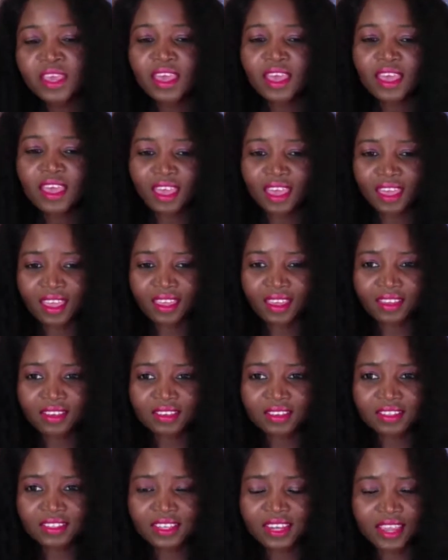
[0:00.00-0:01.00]

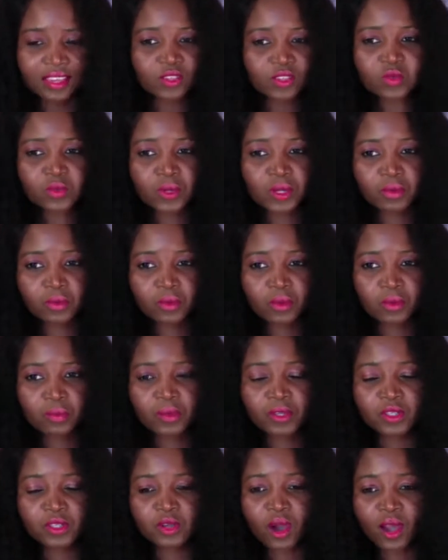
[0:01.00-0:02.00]
And next week, we'll be
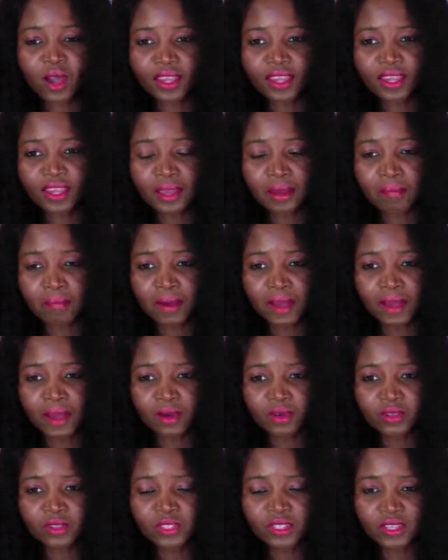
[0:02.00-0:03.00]
talking
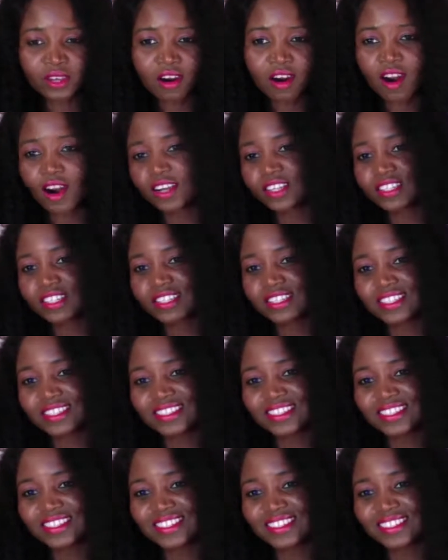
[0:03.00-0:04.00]
about heart
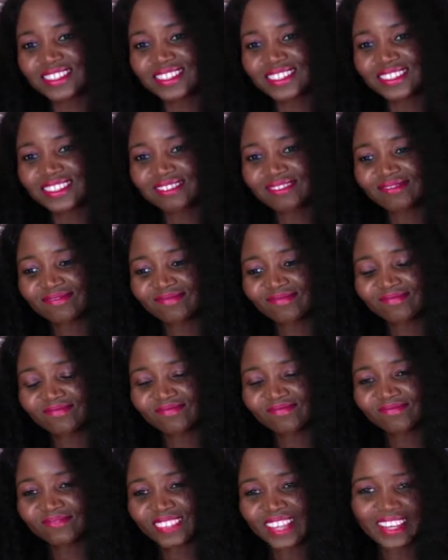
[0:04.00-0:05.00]
disease.
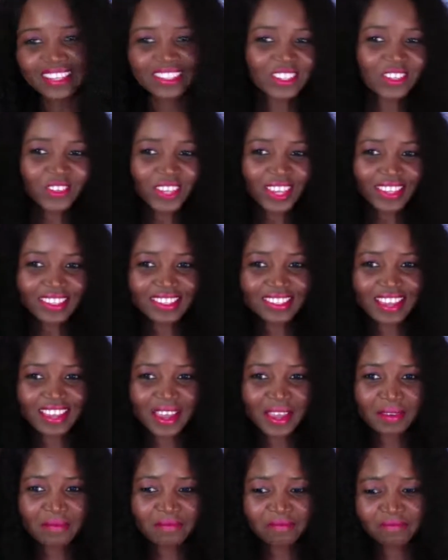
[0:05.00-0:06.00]
Until next
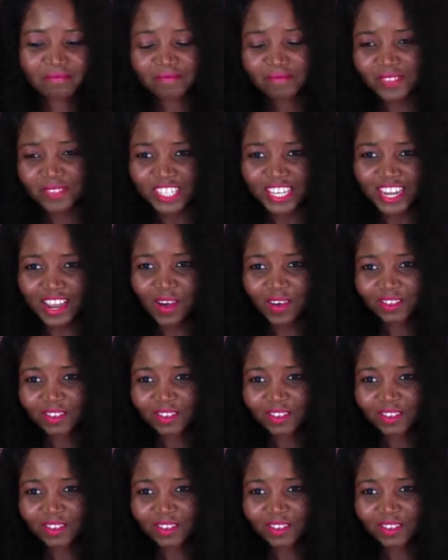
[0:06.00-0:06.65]
time, ciao.